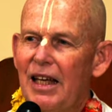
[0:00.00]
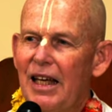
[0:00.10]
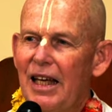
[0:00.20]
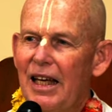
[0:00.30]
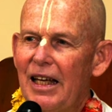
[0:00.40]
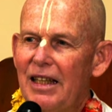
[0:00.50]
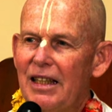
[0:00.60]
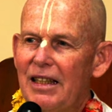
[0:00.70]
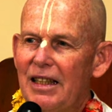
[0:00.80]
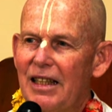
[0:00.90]

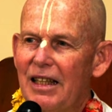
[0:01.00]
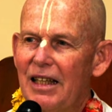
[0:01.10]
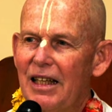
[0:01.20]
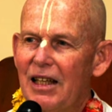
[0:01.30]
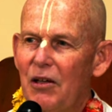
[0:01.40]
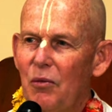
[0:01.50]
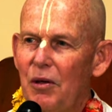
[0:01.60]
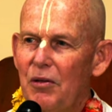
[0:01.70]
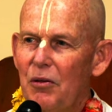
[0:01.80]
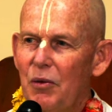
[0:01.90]
And
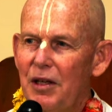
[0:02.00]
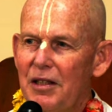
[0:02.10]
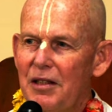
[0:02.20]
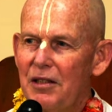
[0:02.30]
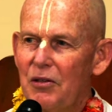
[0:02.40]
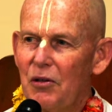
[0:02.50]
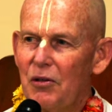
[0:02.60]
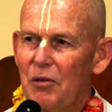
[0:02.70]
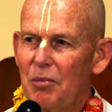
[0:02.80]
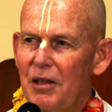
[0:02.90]
one of the ways he
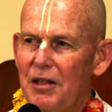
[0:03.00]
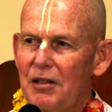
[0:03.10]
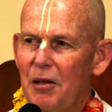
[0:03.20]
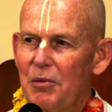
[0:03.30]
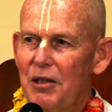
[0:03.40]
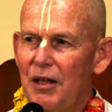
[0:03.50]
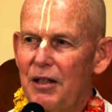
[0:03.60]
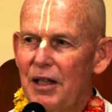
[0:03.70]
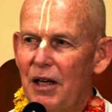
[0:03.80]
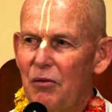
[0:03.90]
turned the place
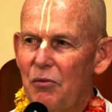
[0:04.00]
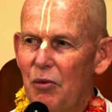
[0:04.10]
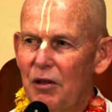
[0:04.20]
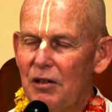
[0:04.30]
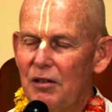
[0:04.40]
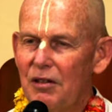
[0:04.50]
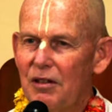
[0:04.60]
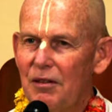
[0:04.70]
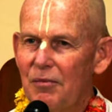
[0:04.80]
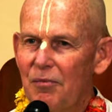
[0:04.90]
upside down was